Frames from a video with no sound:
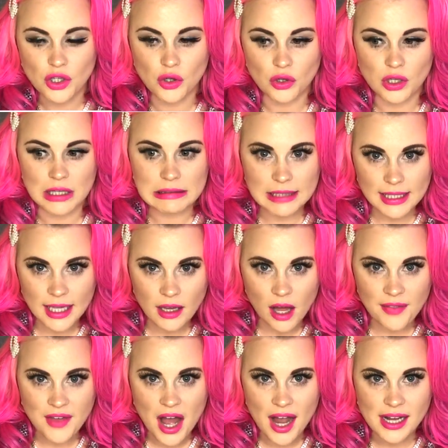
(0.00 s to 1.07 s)
you're clicking
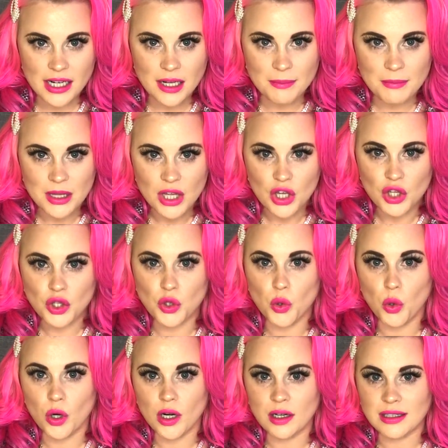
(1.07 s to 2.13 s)
on the item,
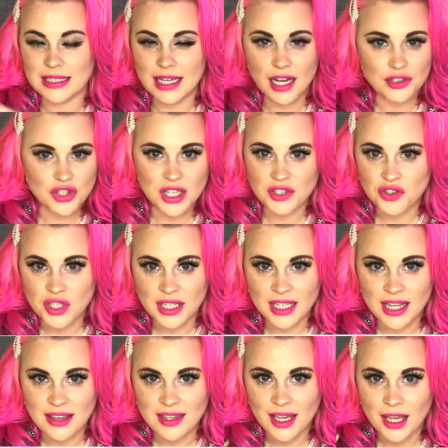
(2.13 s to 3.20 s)
you're not changing
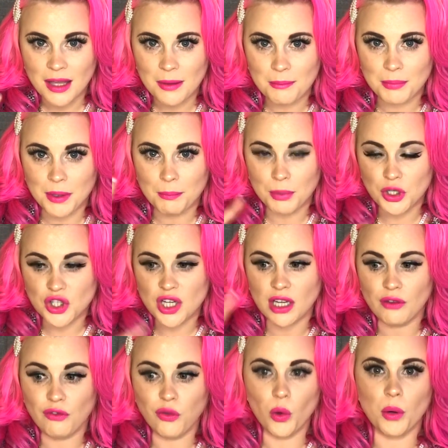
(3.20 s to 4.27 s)
anything, but pushing
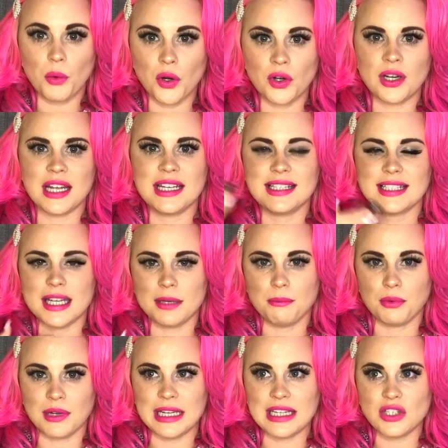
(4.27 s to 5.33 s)
it forward, and it's gonna
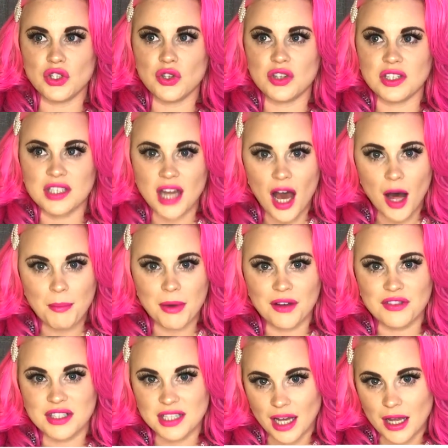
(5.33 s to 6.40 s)
bring it to the top
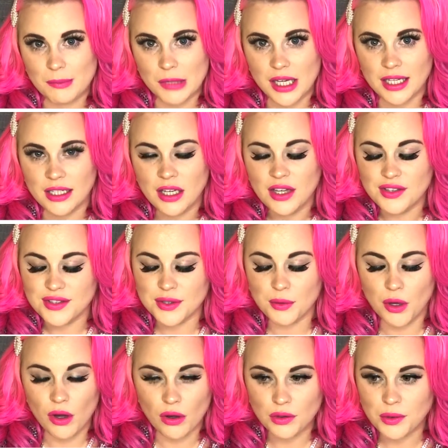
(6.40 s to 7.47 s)
of the timeline. So
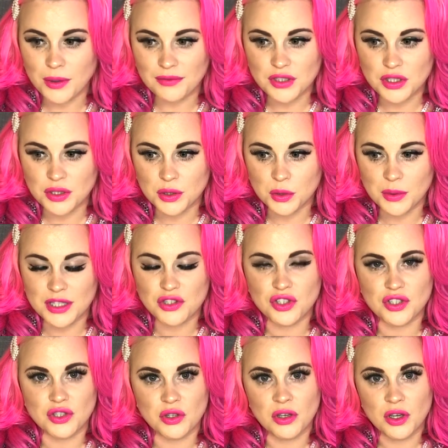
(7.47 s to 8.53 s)
all you have to do is
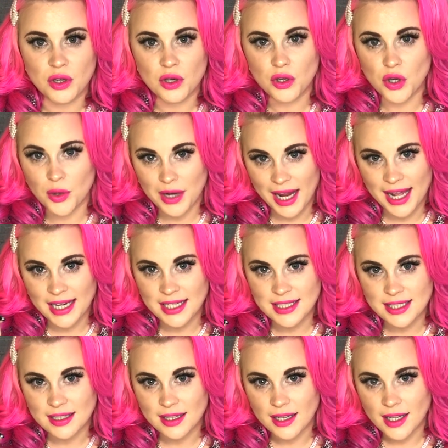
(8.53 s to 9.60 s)
just go to
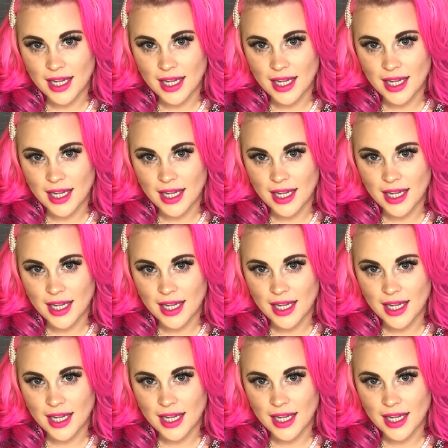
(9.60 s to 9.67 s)
edit,